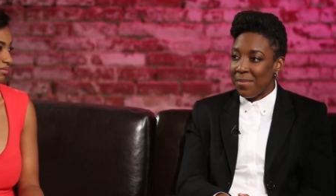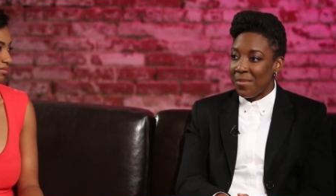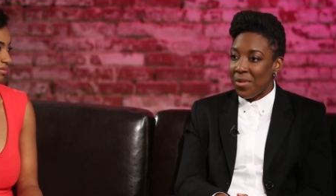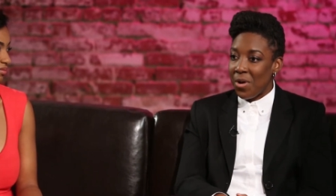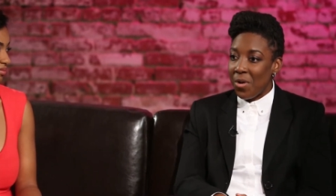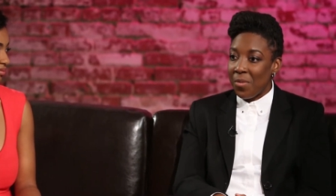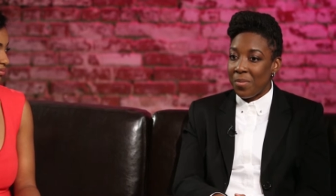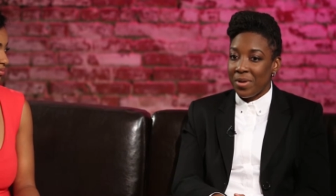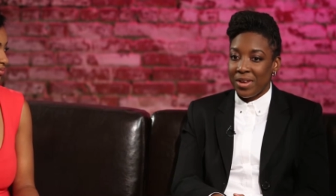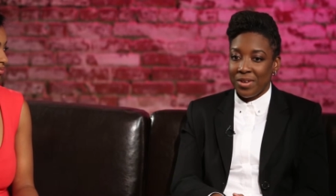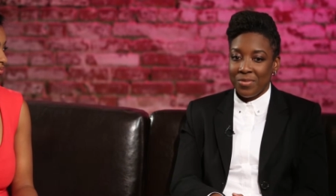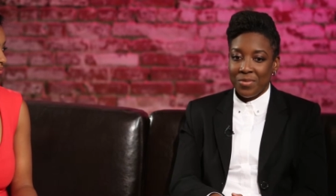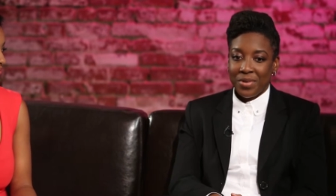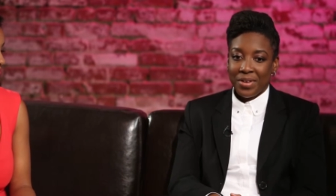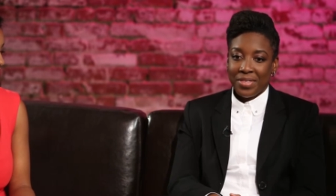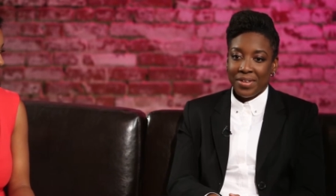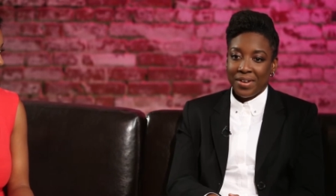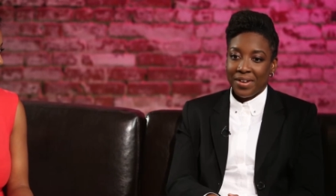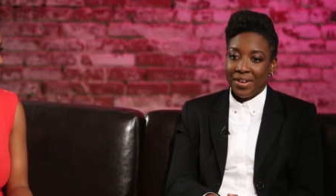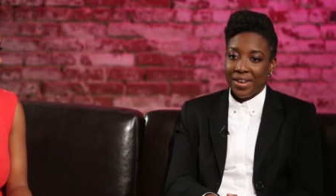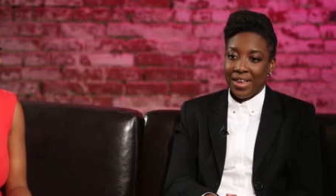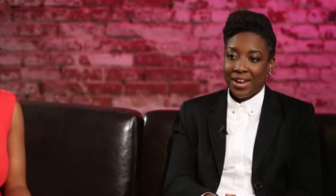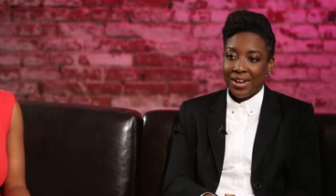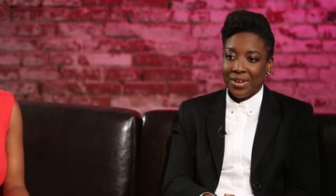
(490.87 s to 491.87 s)
that moment when
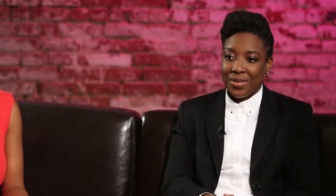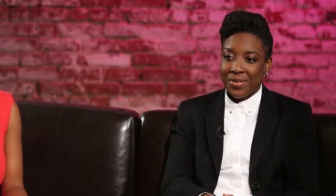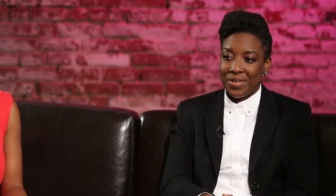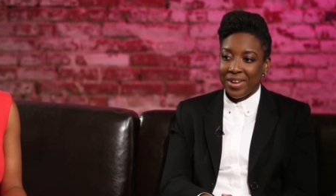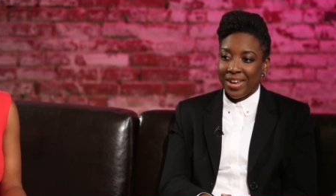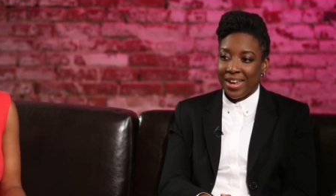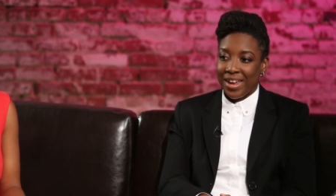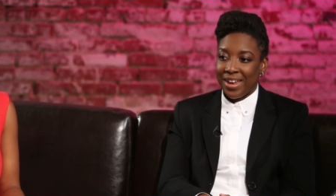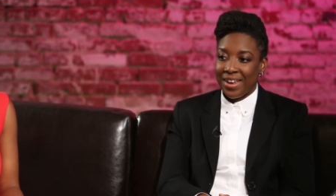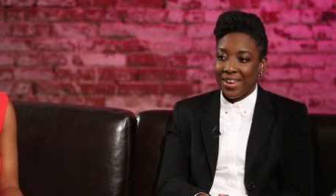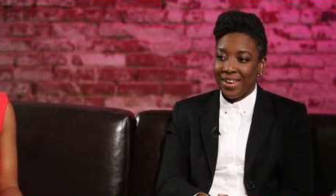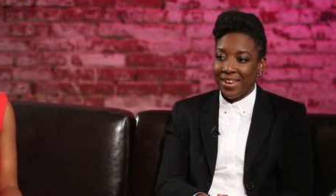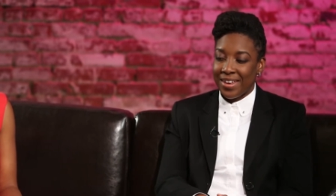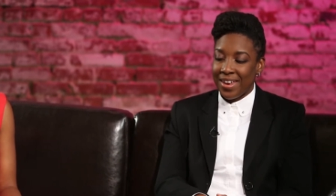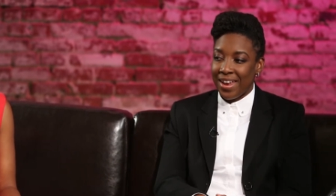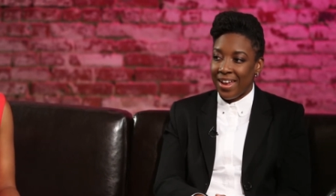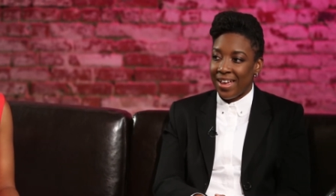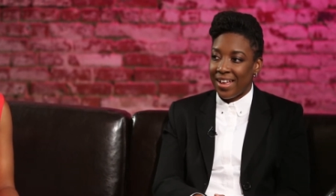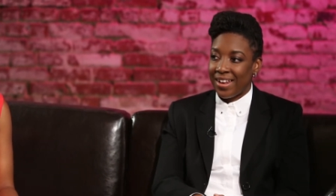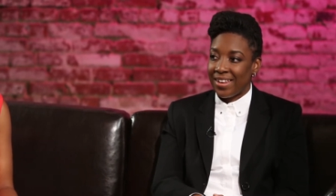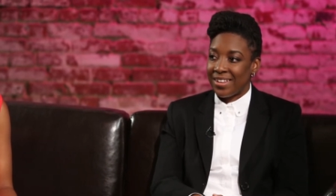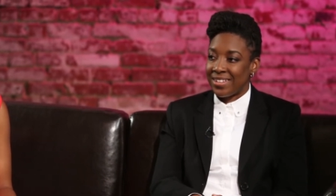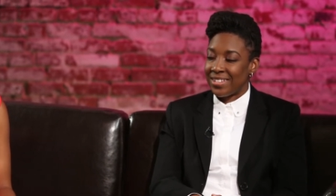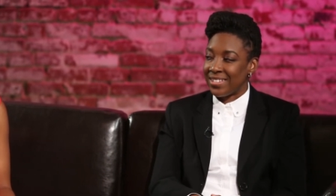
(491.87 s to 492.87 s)
they're like, okay,
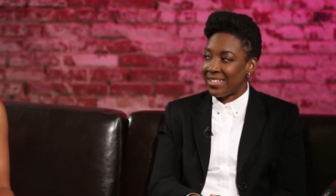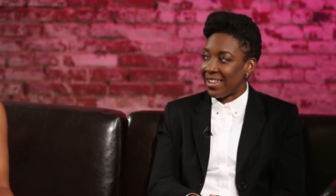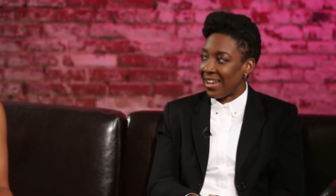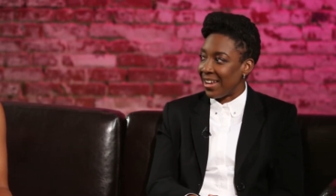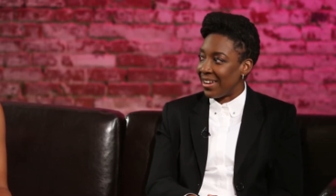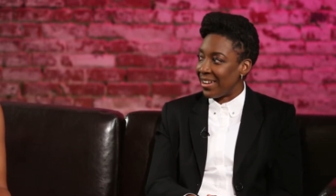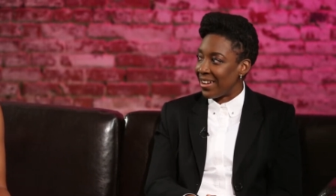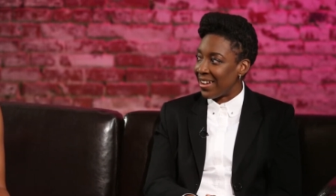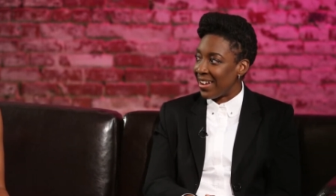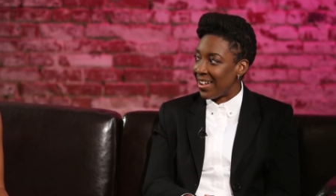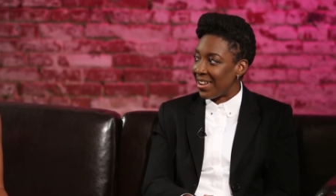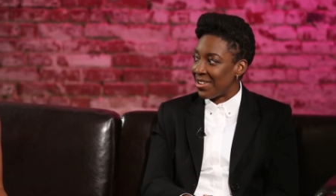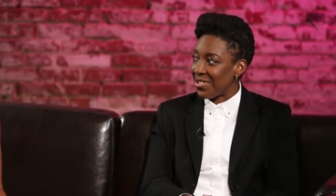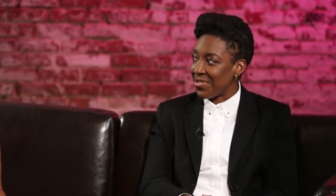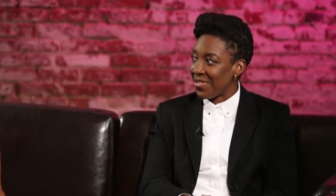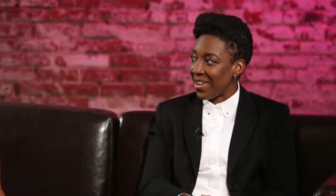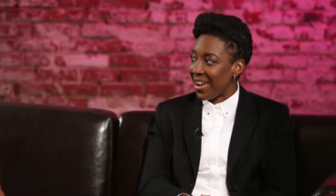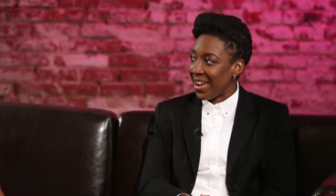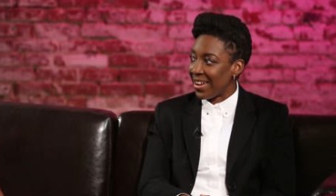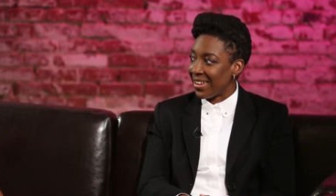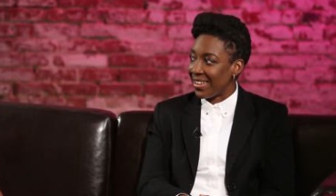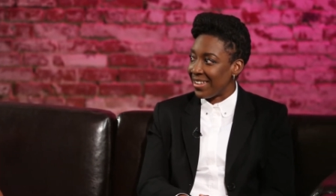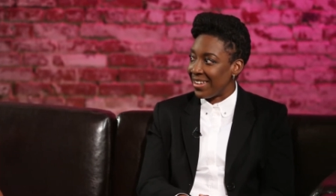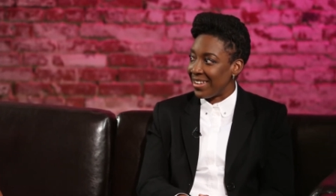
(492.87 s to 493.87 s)
yeah, let's sign the
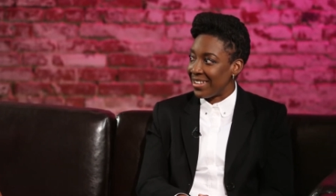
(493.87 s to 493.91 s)
contract.